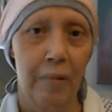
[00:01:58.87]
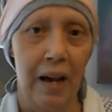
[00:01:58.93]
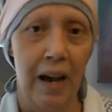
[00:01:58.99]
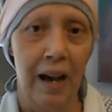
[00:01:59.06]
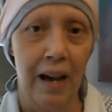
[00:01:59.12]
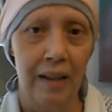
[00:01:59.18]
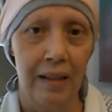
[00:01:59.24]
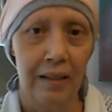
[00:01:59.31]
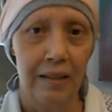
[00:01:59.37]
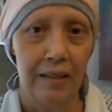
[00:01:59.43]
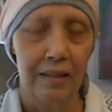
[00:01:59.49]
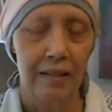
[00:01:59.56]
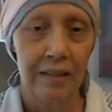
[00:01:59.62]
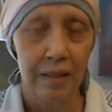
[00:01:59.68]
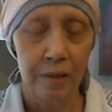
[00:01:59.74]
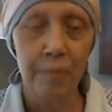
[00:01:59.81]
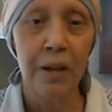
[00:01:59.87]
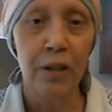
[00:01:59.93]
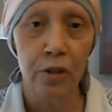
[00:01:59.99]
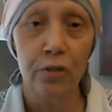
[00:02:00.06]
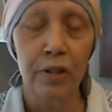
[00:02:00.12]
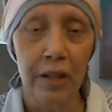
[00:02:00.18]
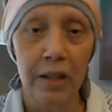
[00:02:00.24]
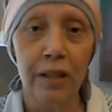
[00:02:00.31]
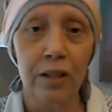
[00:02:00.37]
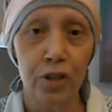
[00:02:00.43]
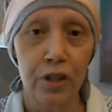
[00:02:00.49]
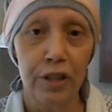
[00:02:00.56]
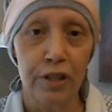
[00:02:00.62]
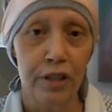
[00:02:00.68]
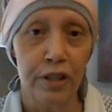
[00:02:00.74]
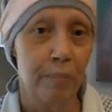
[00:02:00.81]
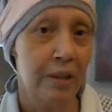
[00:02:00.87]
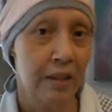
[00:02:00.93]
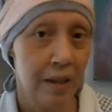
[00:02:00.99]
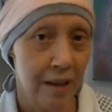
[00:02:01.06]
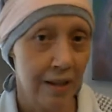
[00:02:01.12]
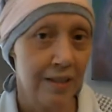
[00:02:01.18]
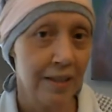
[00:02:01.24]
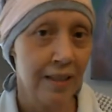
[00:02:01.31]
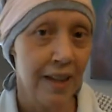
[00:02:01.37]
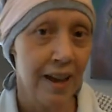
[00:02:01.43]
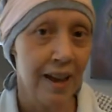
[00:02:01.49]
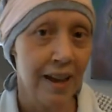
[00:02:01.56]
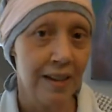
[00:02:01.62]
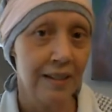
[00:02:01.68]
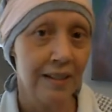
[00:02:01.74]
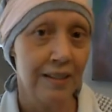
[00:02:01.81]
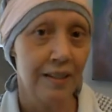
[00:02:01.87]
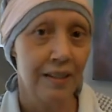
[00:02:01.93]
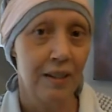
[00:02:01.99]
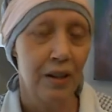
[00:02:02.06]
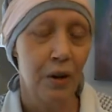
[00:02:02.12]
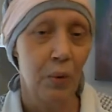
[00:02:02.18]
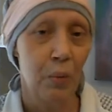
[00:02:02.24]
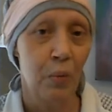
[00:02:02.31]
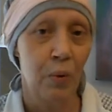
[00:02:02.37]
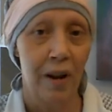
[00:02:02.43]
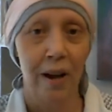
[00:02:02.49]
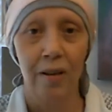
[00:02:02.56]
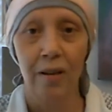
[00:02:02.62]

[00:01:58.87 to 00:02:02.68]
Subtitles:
I did my due diligence, and because of that, when I